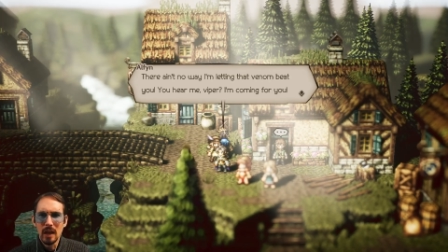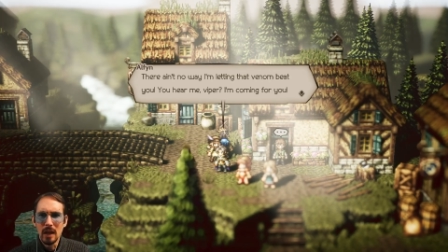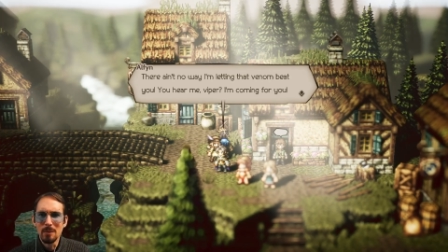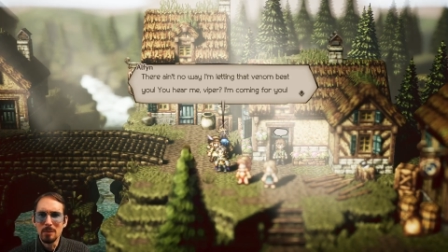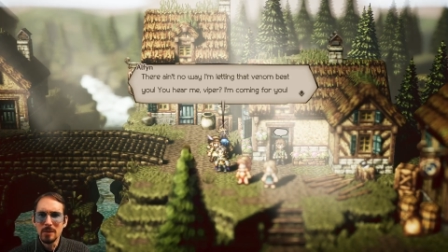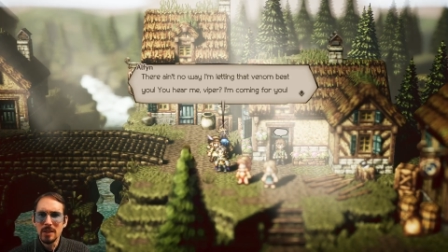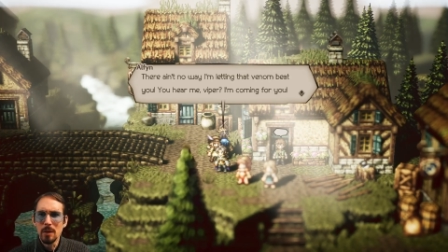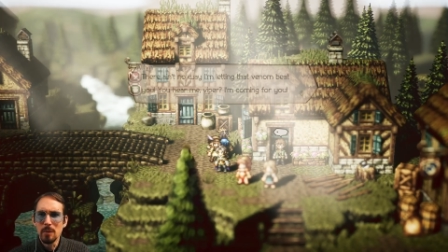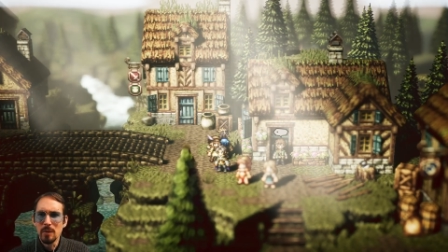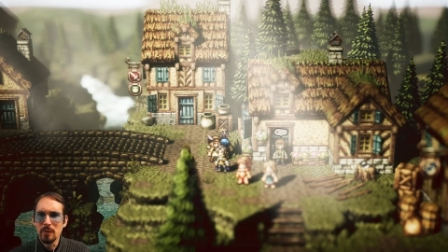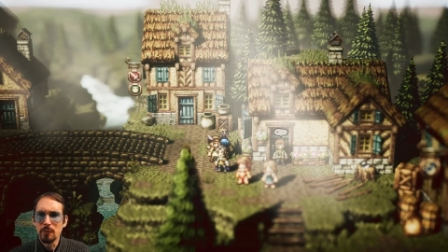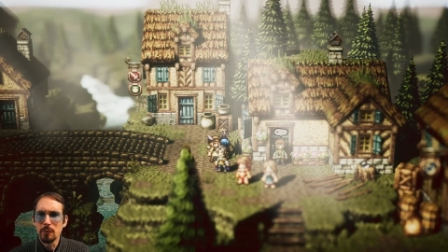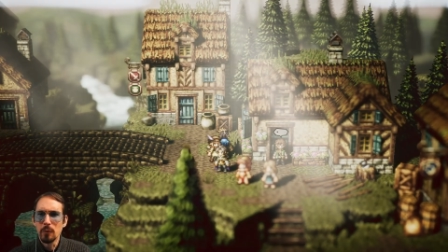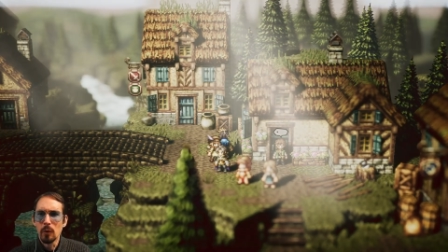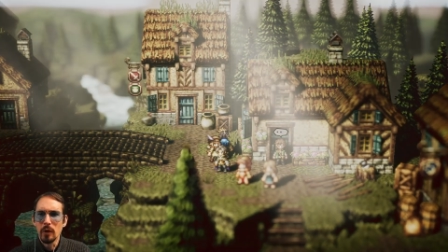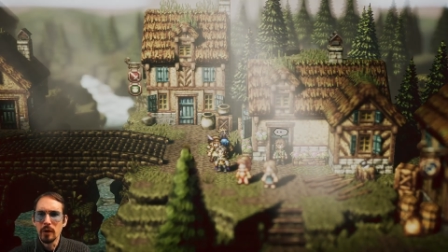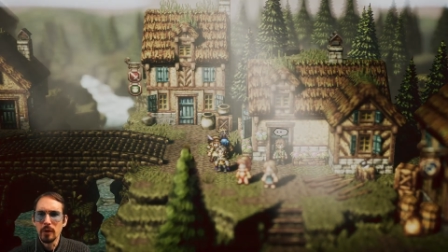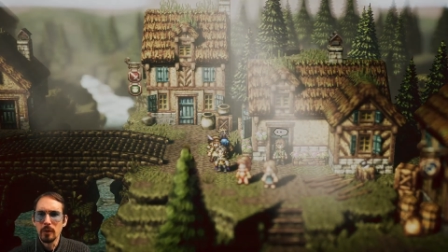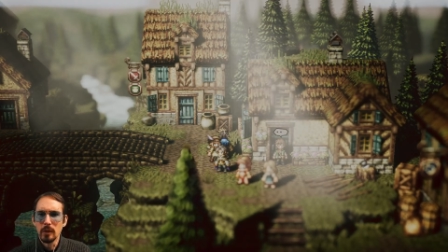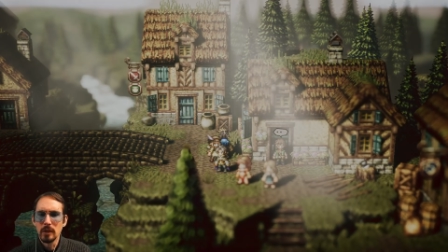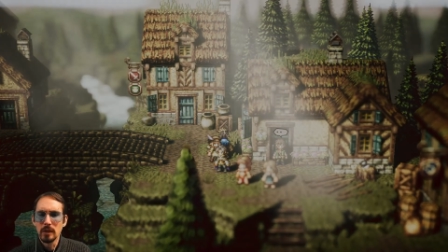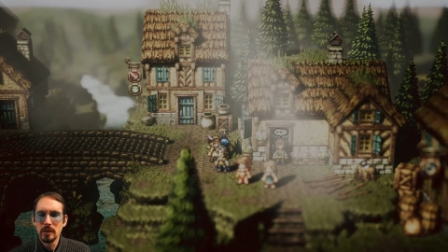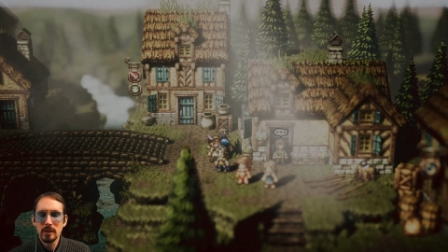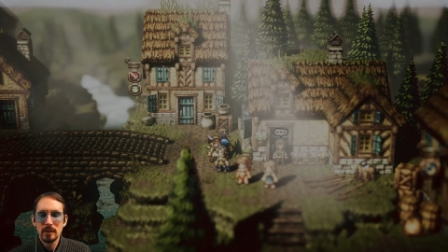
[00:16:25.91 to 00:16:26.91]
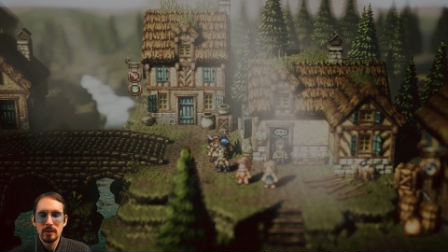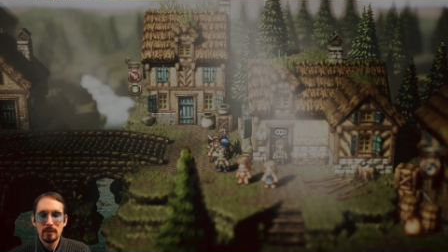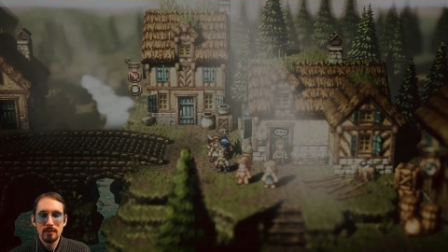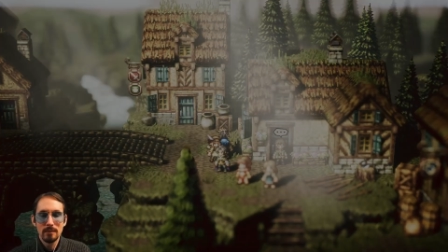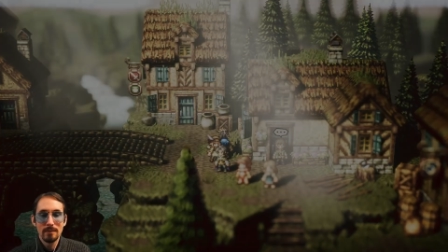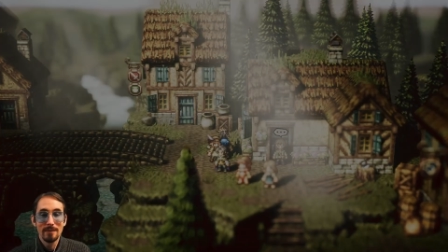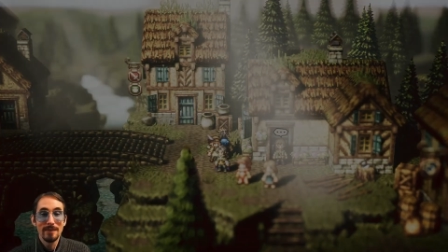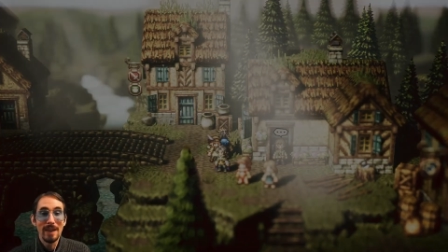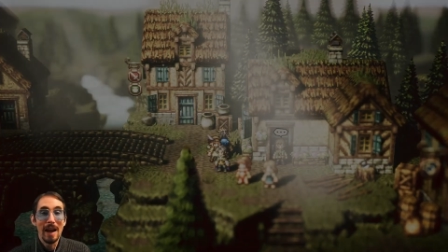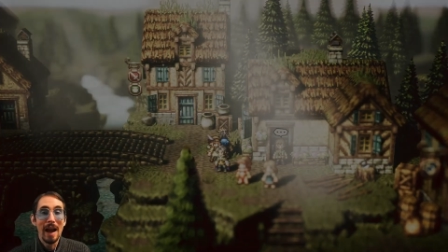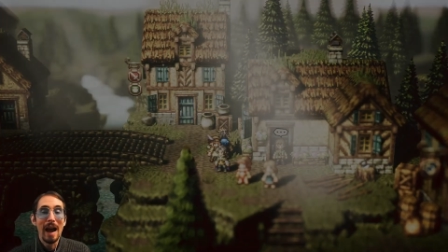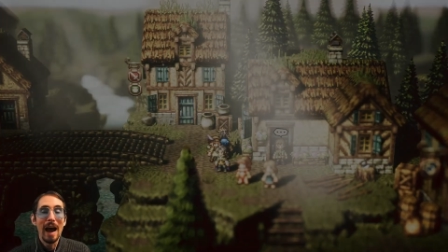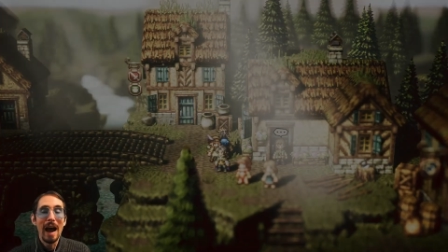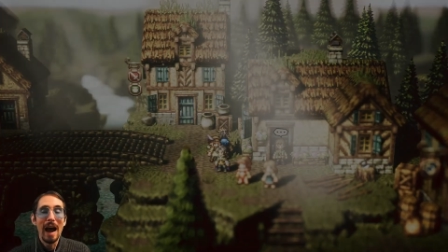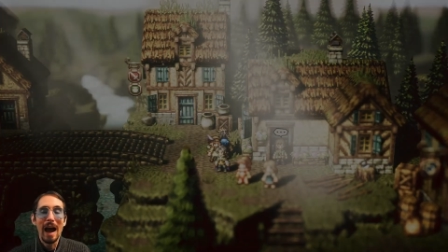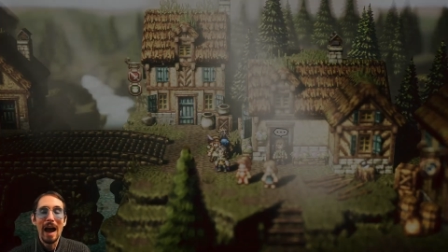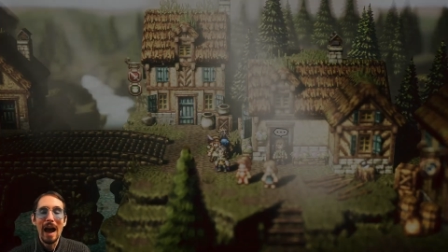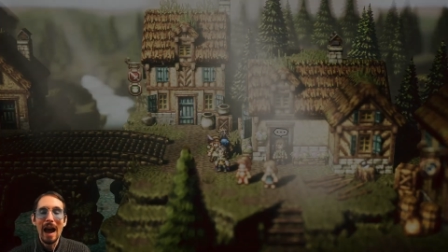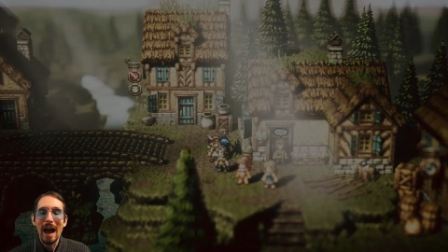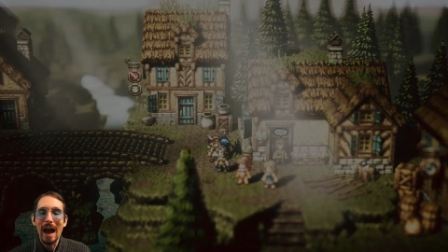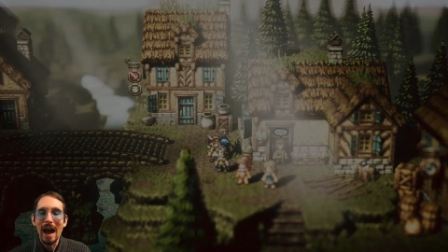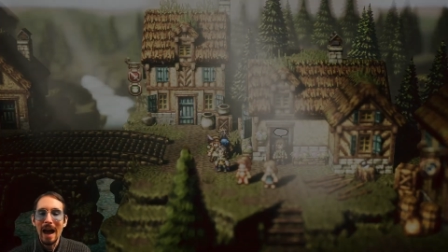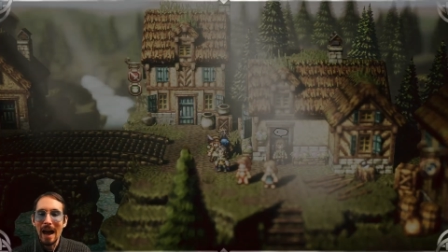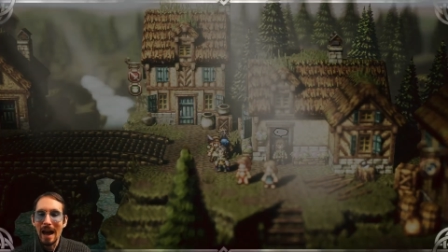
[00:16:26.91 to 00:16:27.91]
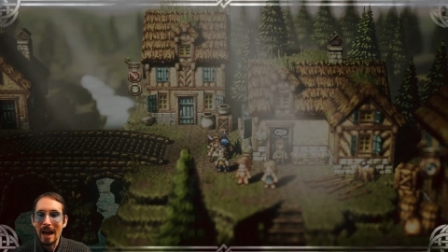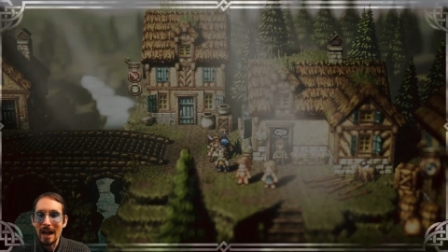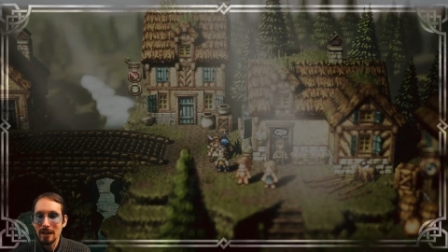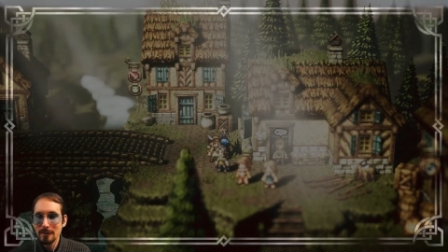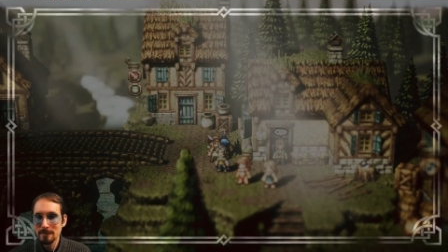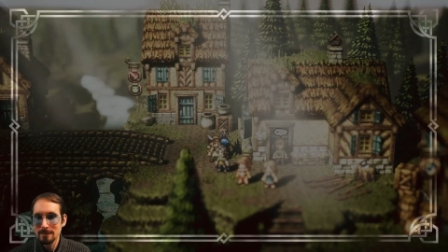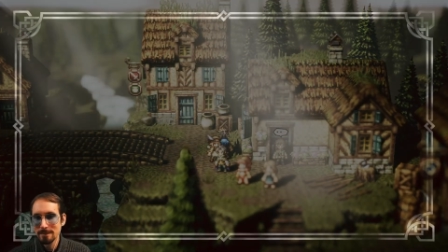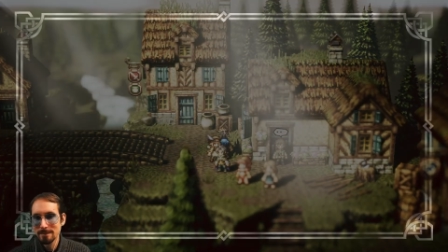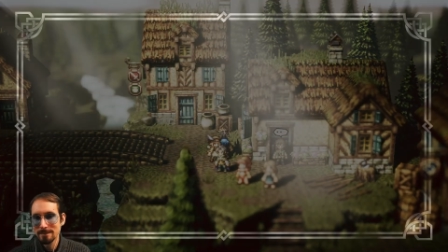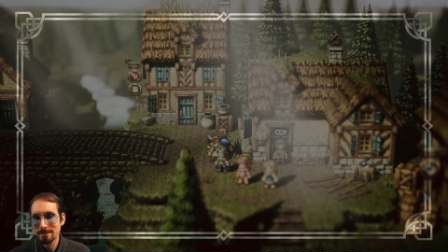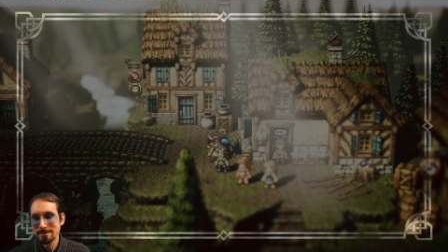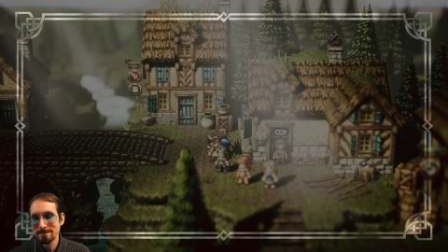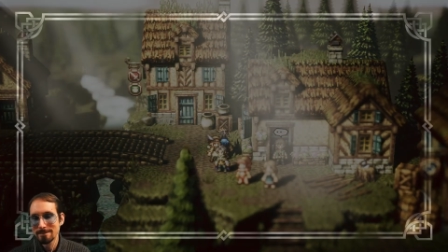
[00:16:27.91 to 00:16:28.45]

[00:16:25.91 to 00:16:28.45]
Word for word: I'm coming for you. Ah.